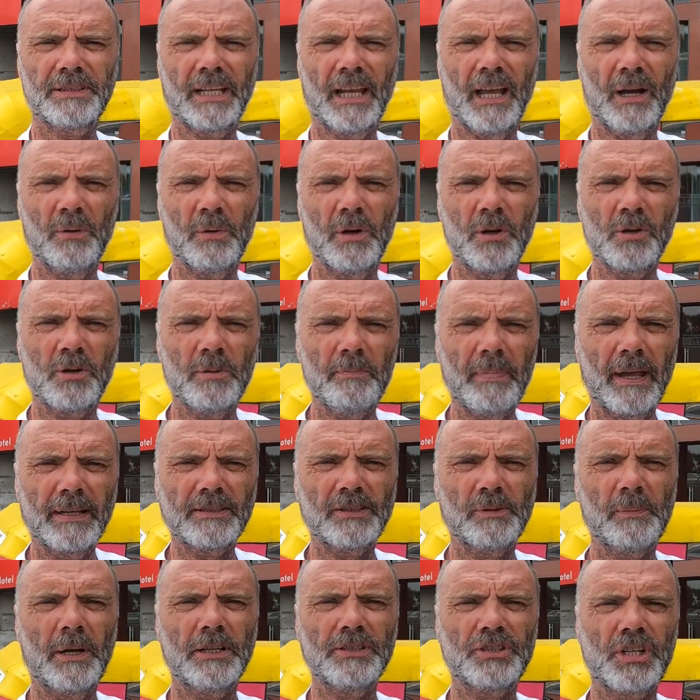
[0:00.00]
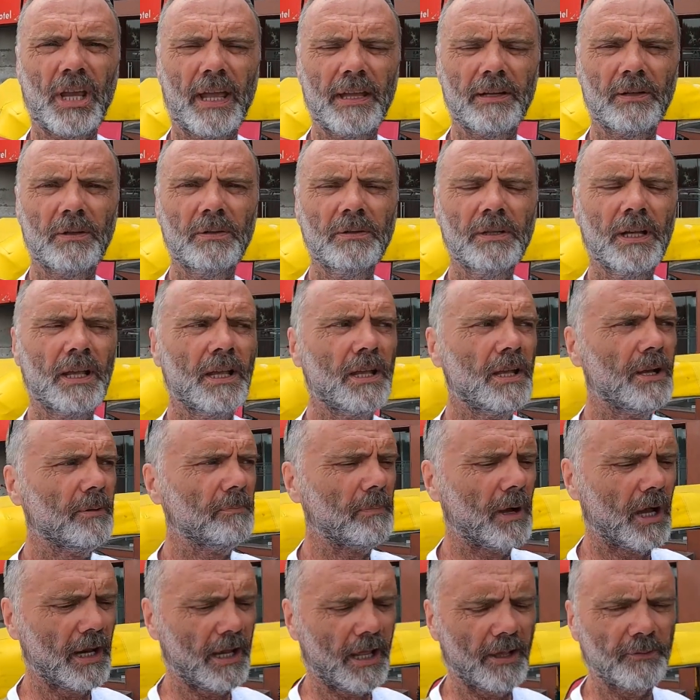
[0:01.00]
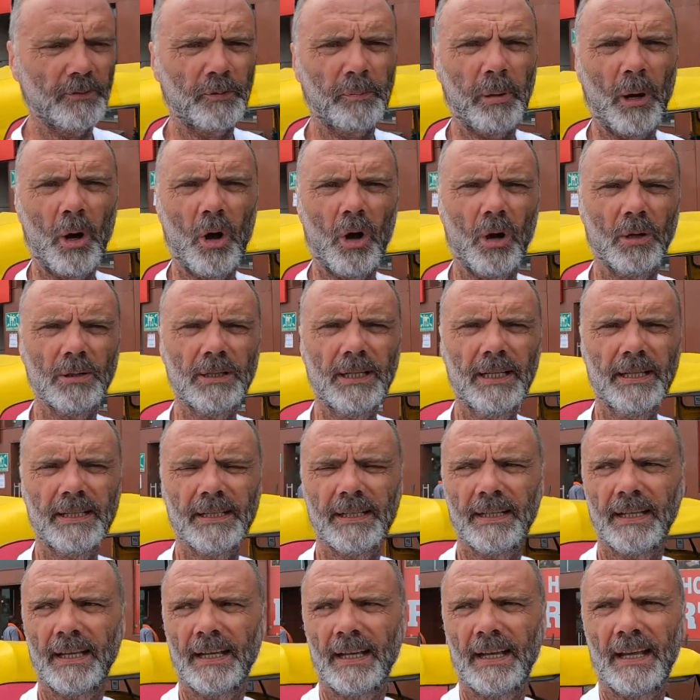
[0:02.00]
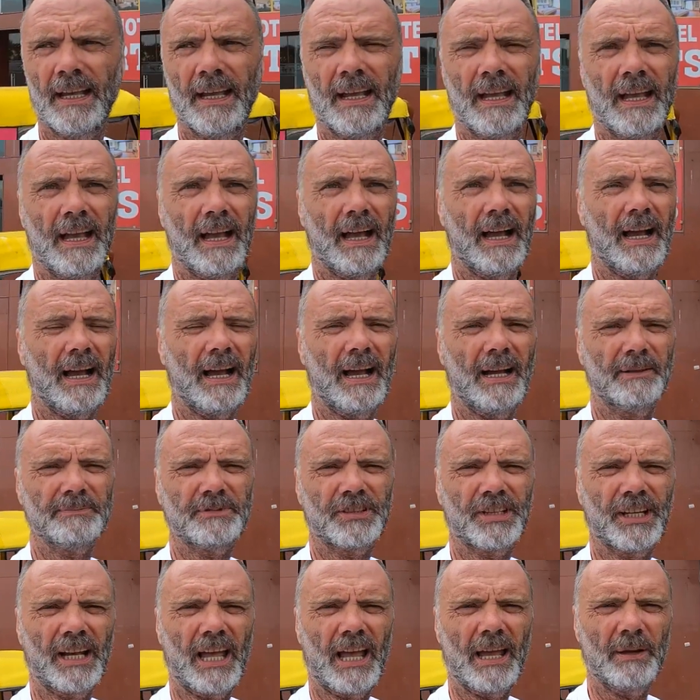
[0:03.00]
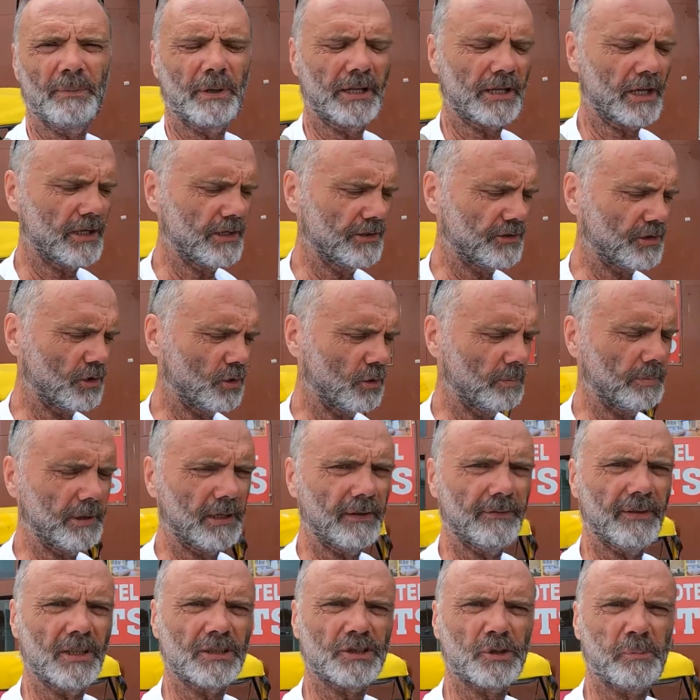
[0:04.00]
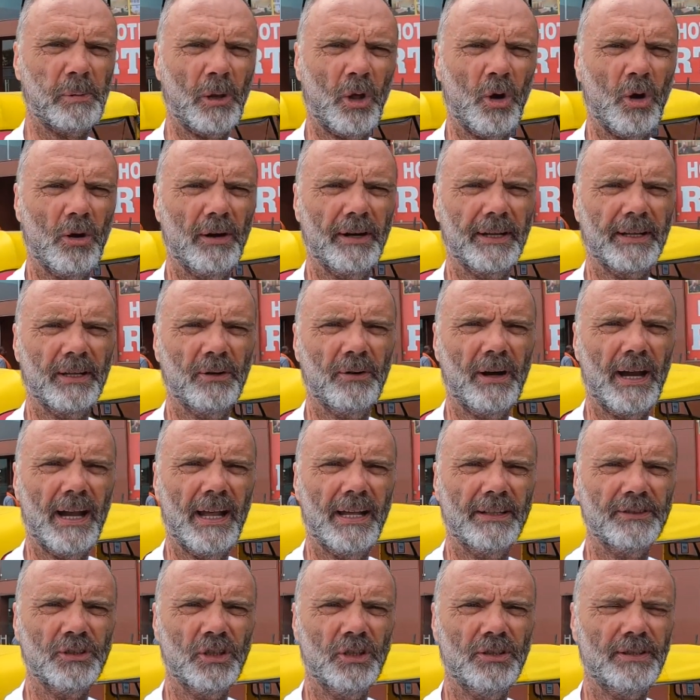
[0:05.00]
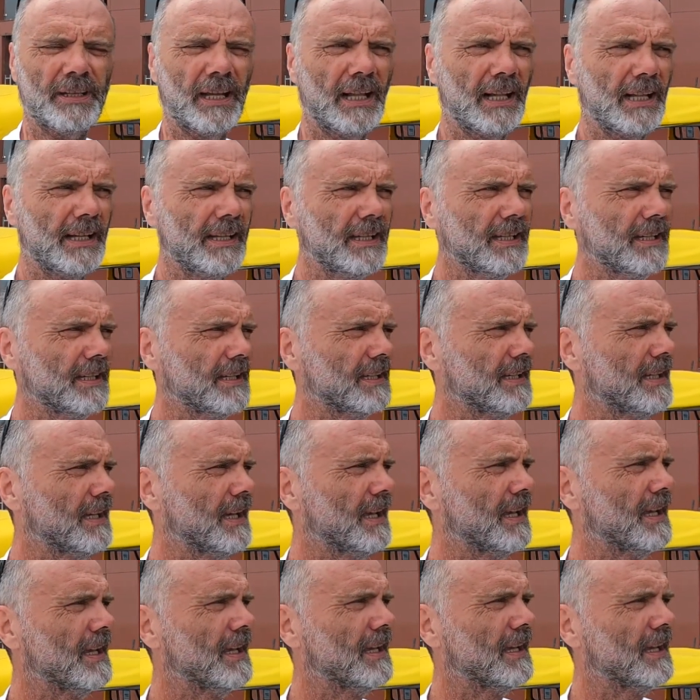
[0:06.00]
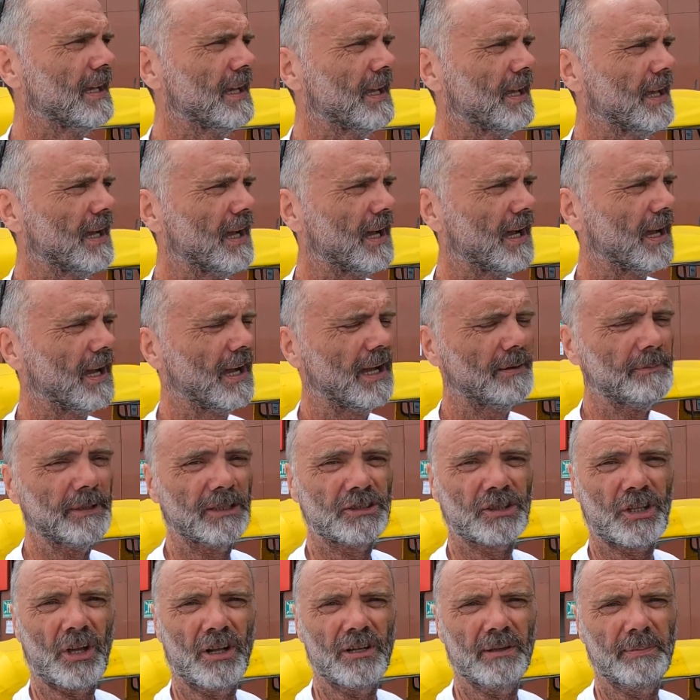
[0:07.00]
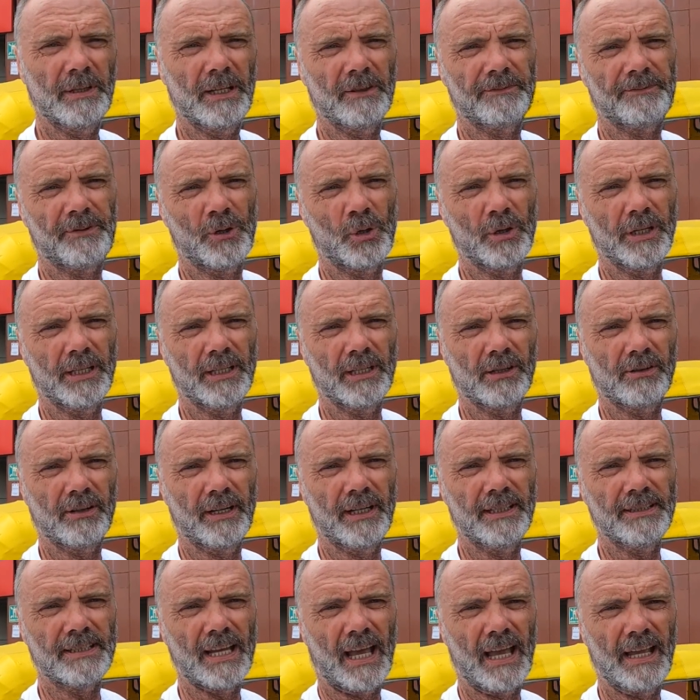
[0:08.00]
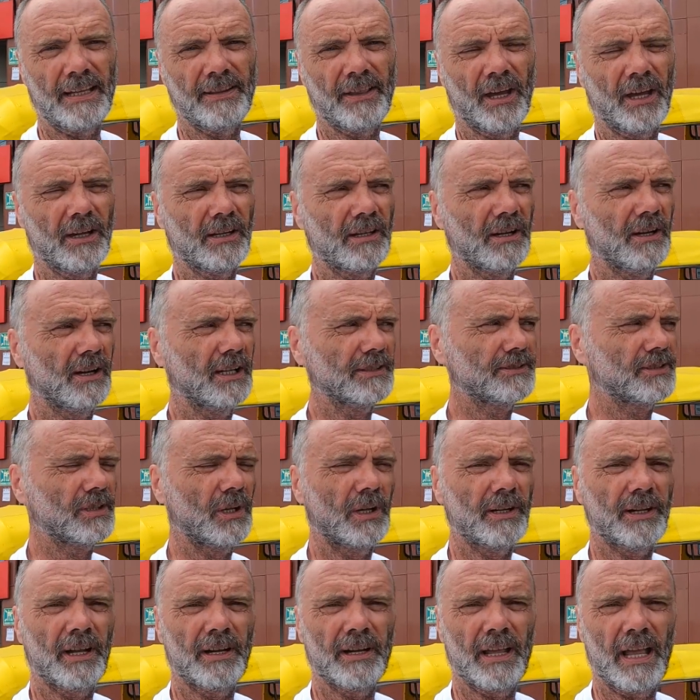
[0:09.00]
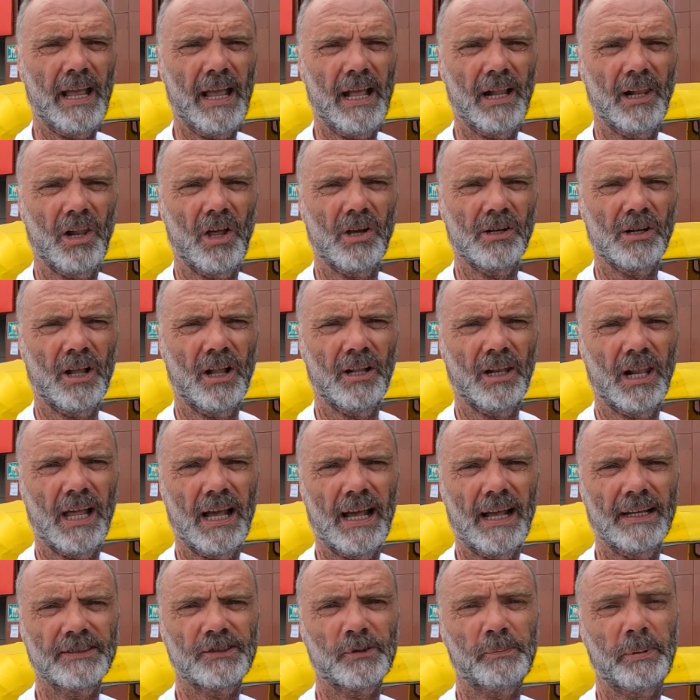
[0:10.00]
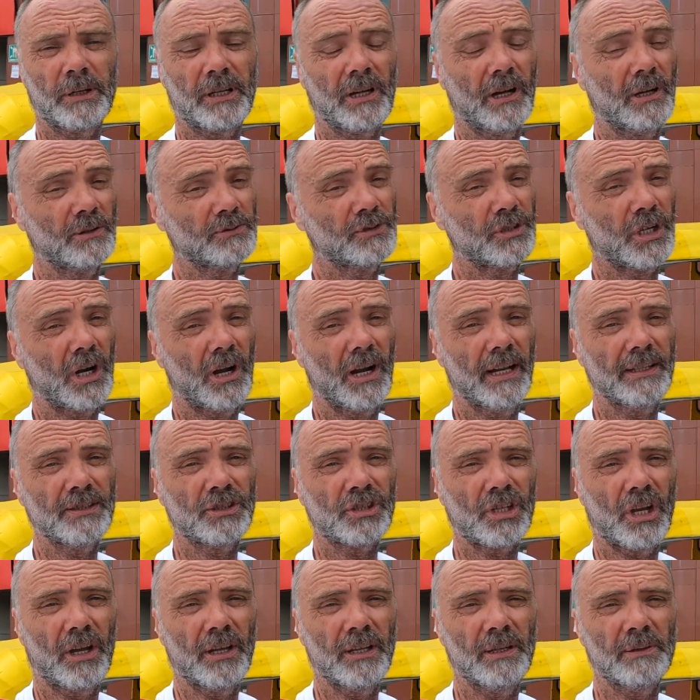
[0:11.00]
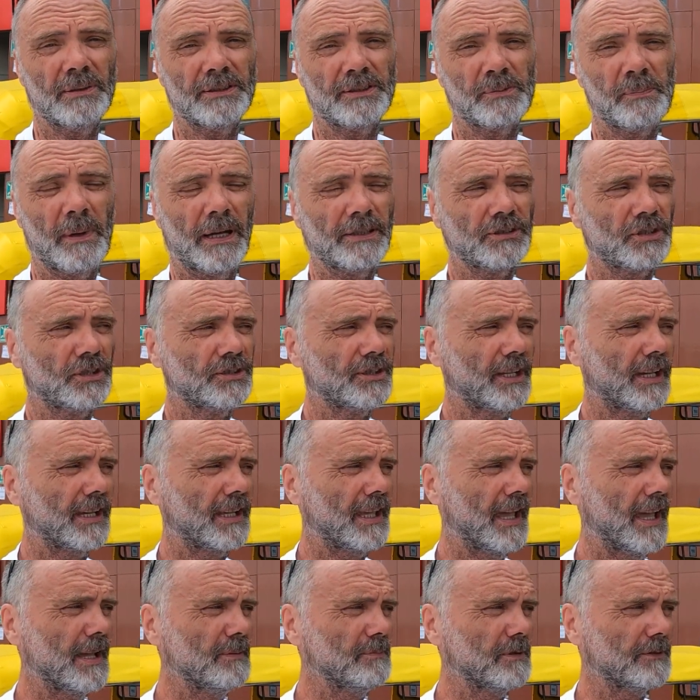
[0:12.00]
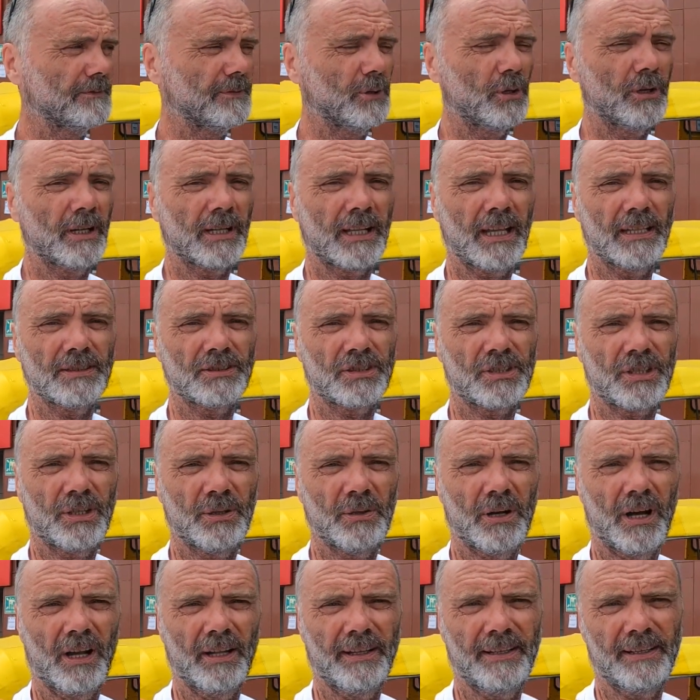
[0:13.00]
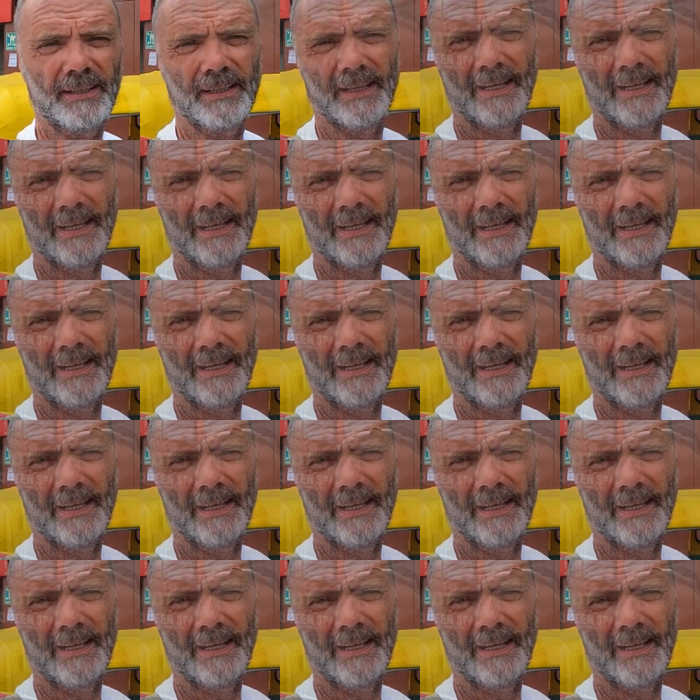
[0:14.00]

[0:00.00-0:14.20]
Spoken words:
Welcome back to my channel. My name's Paul. Today we're going to do a bit of exploring around New Delhi. It's going to be a 40-degree day though, guys, so I don't know how long I'll last, but I'll try and show you as much as I can before it gets too hot.